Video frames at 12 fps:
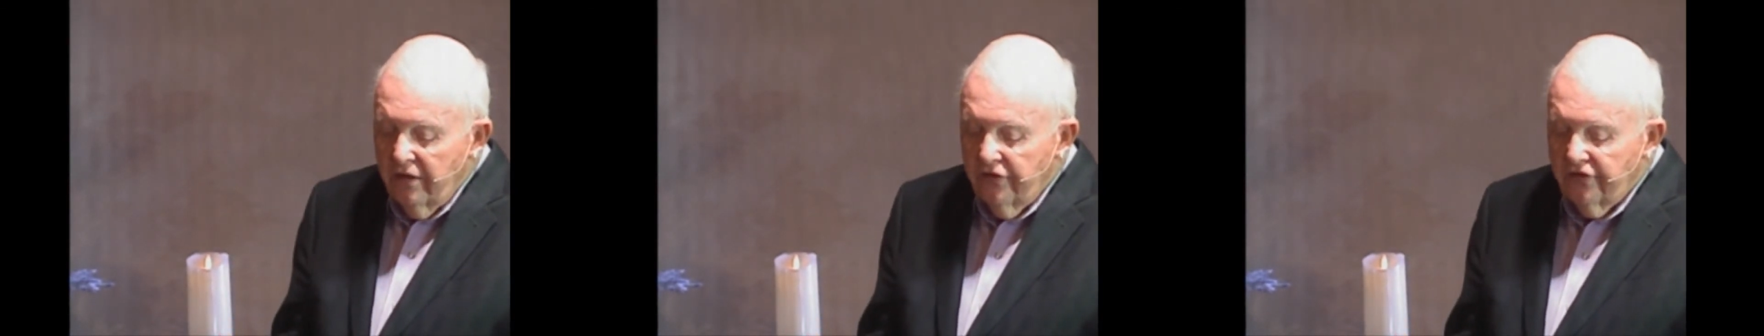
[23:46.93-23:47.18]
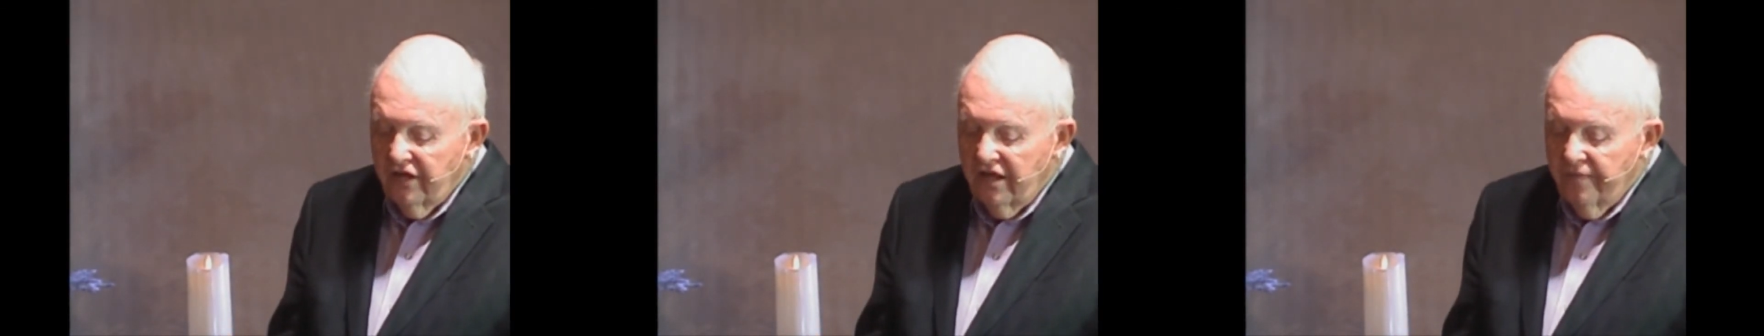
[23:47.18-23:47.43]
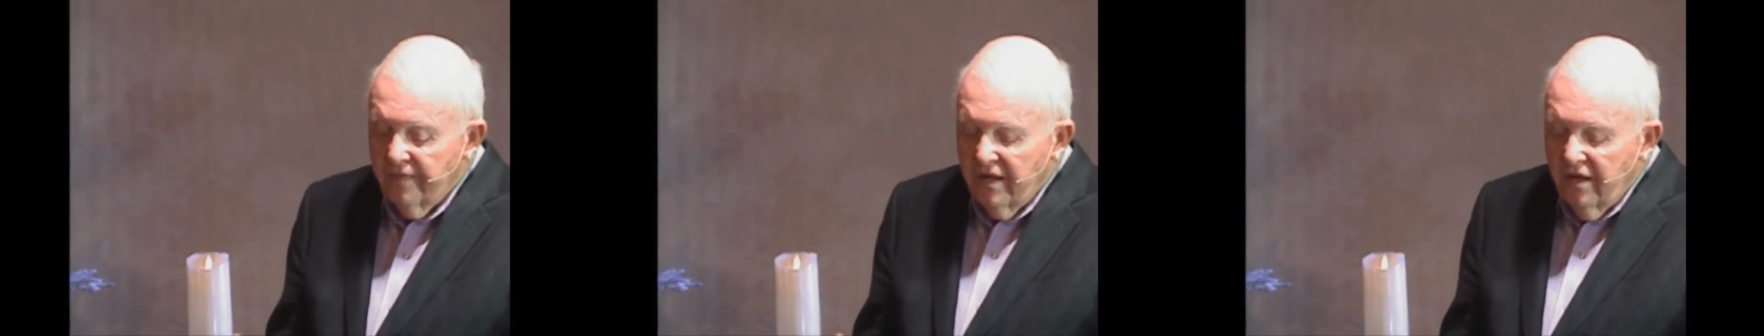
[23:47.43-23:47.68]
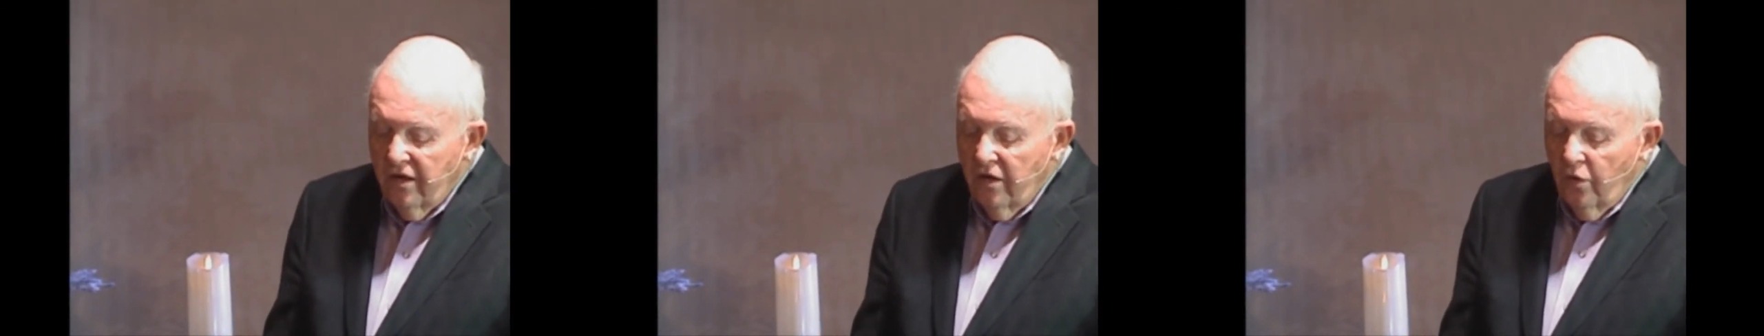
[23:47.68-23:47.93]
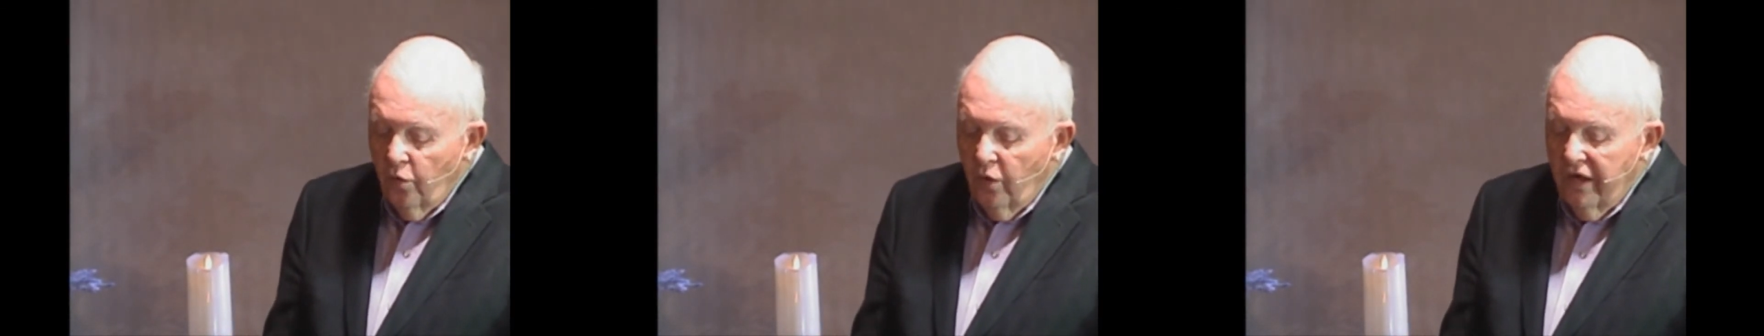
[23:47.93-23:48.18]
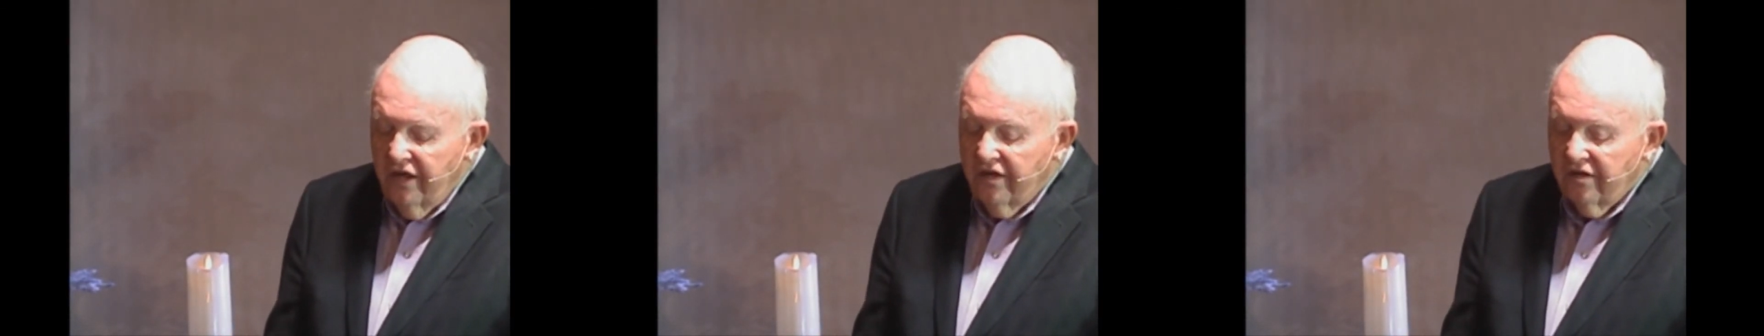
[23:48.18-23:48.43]
You see,
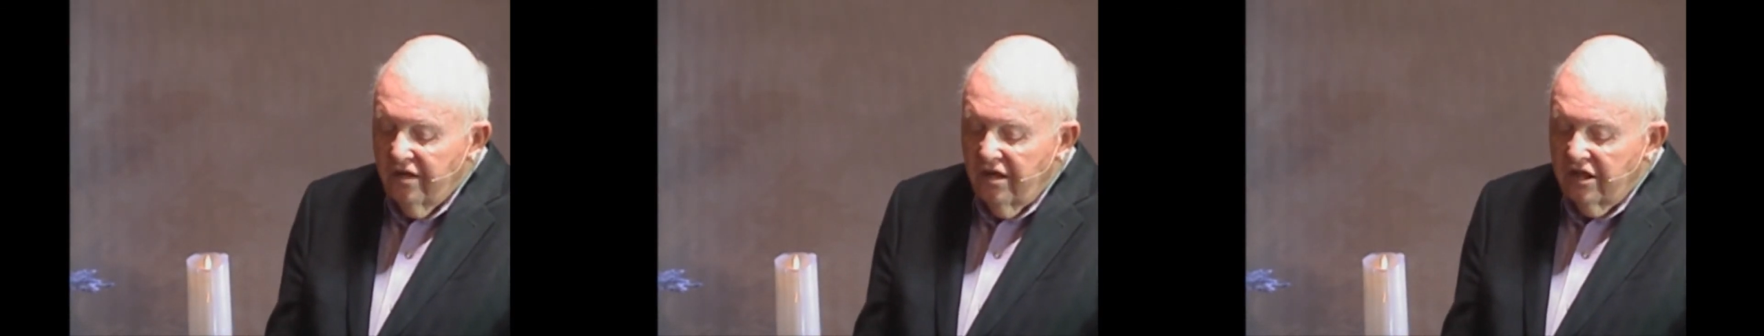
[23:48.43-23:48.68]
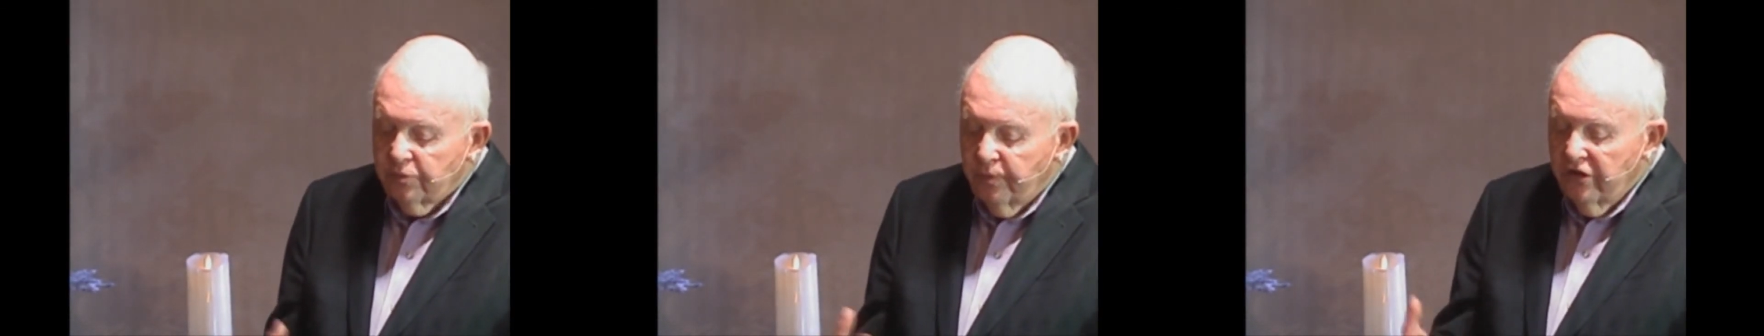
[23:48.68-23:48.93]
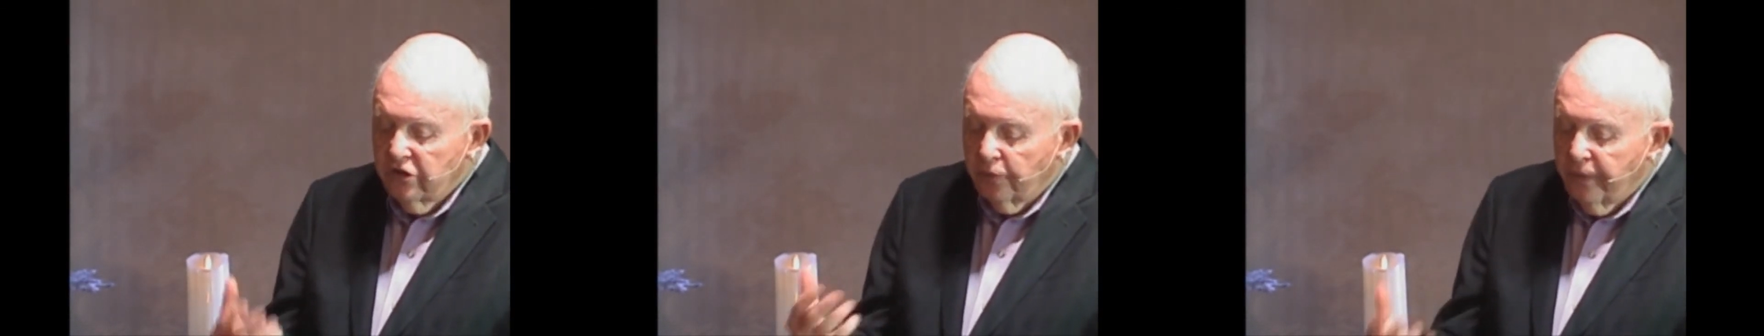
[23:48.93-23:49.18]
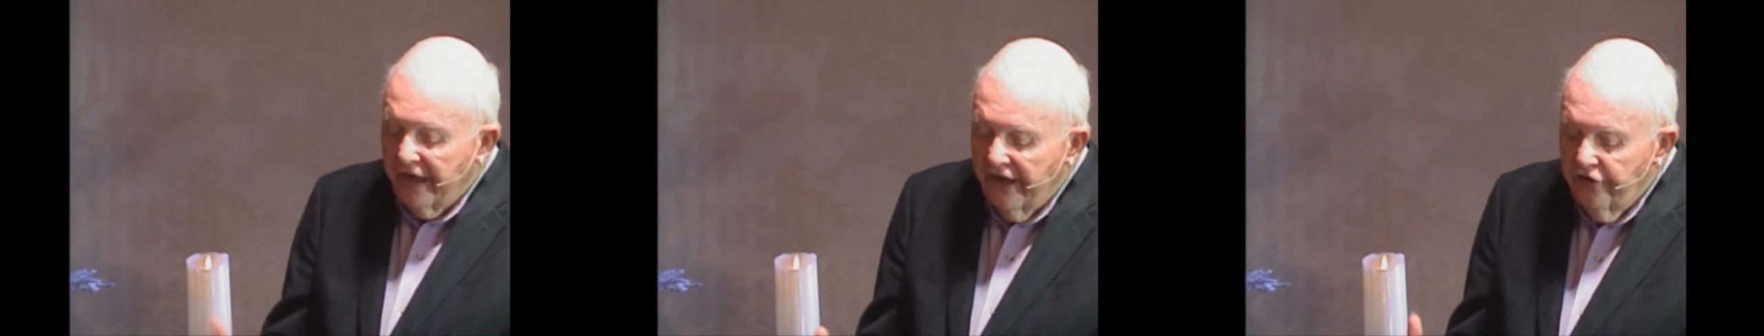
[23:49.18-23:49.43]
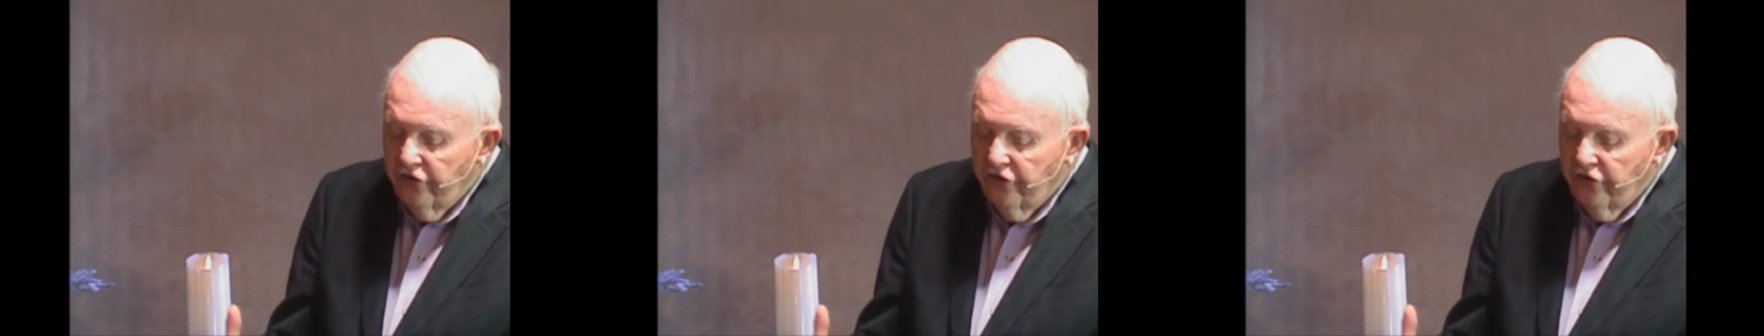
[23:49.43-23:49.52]
with a spiritual plan,